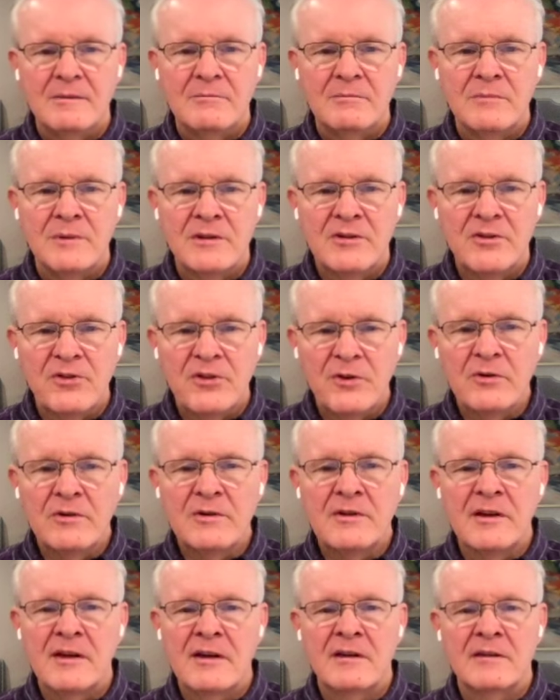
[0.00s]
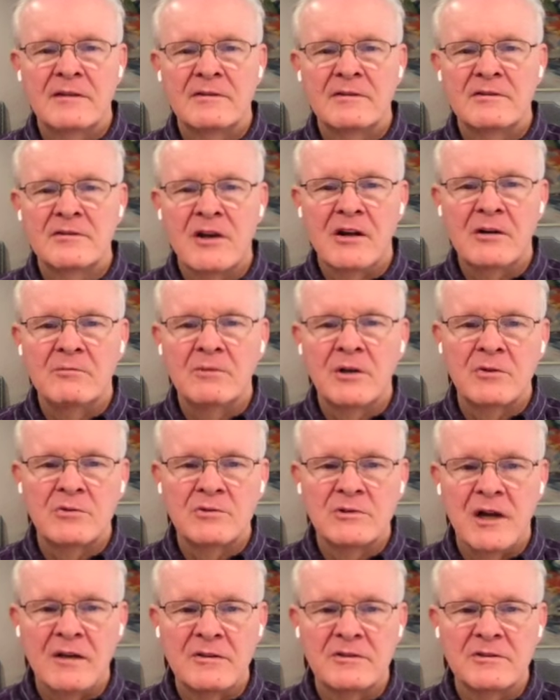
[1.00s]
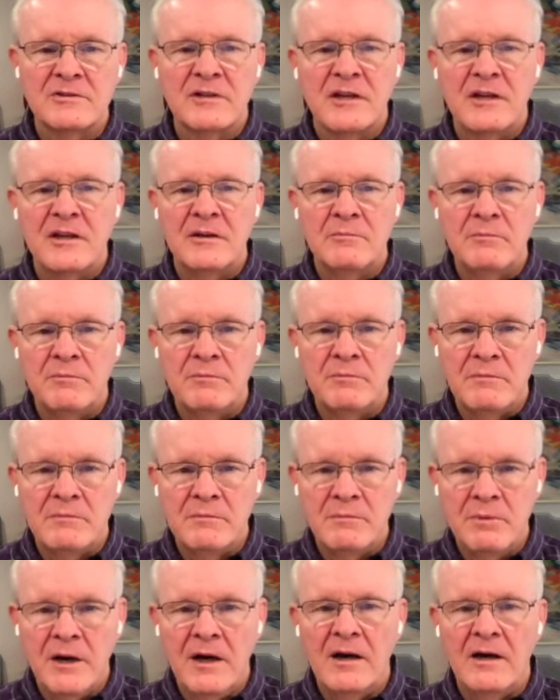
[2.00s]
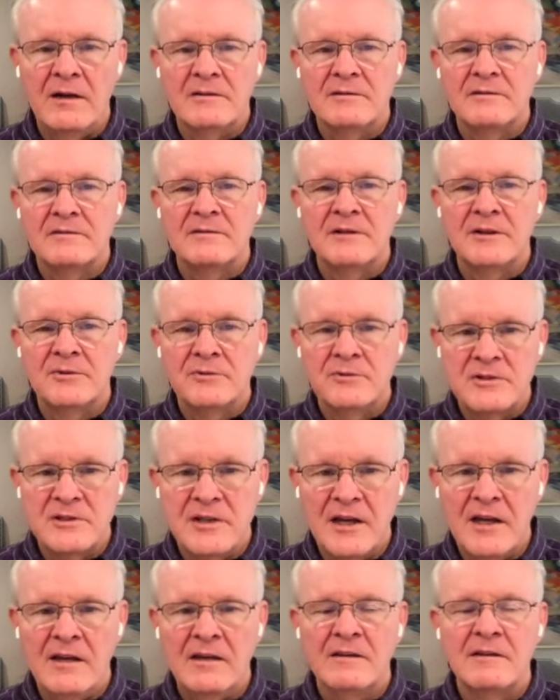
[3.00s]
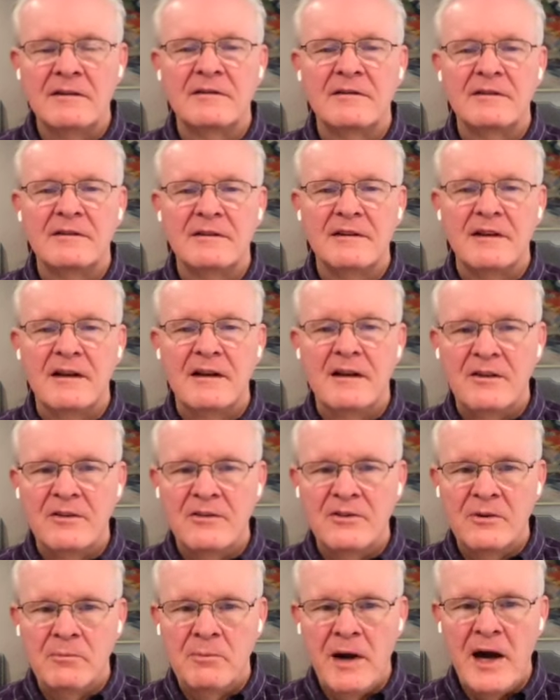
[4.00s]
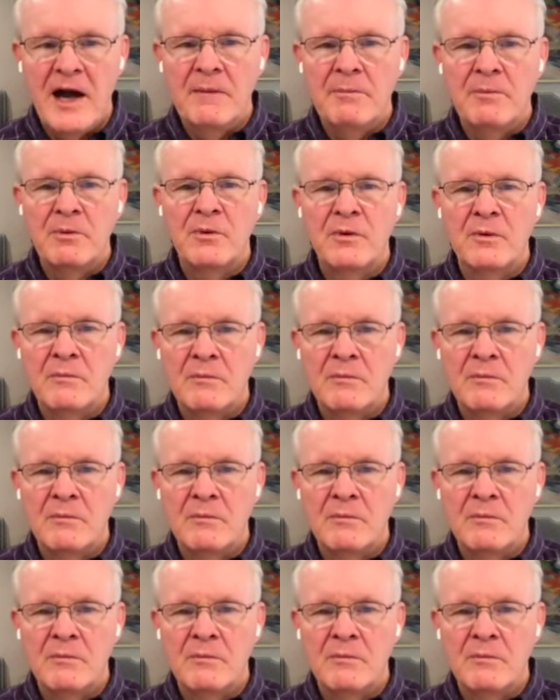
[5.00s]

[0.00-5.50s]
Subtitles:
But the third thing that Solomon goes on to say, but understand, the piper